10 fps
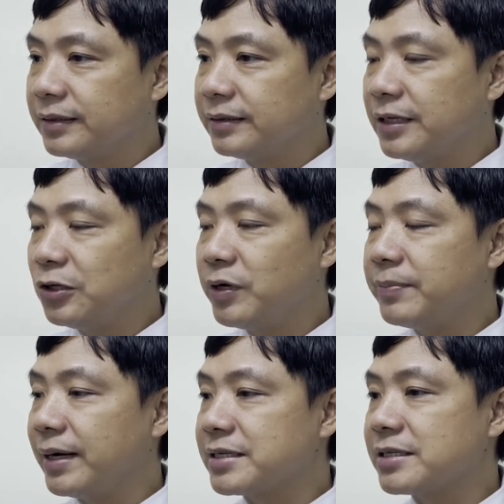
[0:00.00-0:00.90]
they do it,
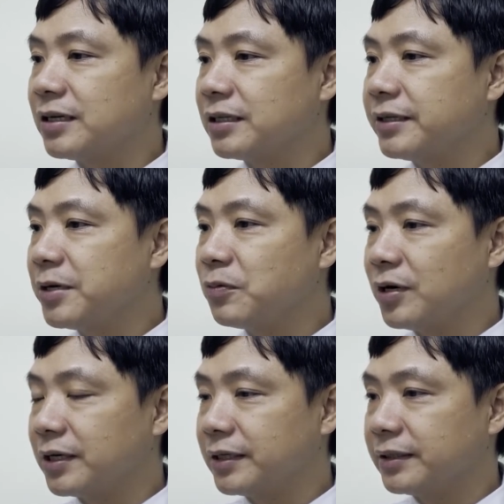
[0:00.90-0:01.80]
but it's not the real
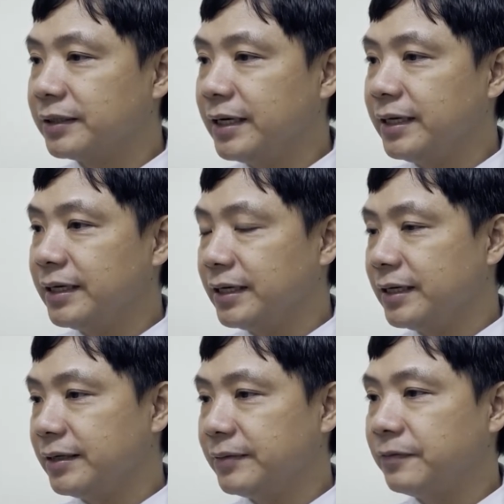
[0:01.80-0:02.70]
one. They
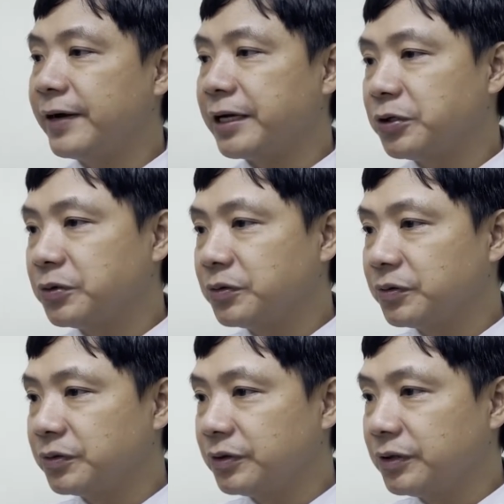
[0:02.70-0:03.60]
fake you.
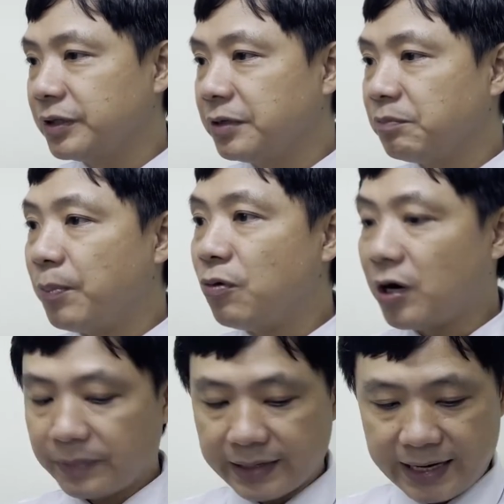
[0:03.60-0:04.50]
Right?
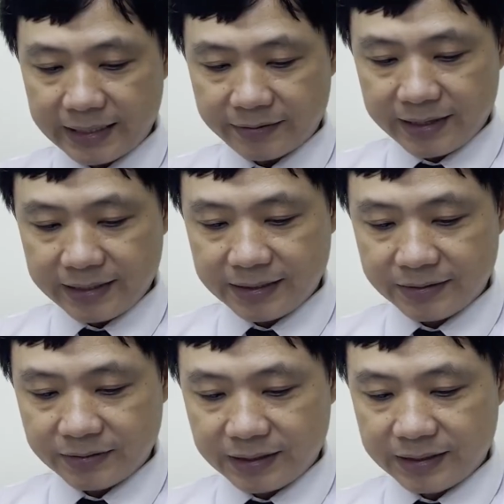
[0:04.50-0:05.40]

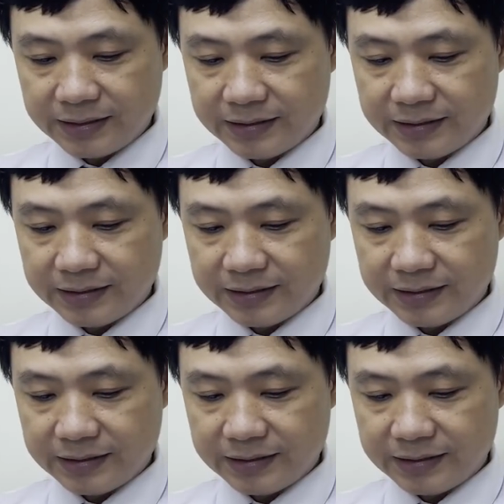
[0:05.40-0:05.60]
Okay.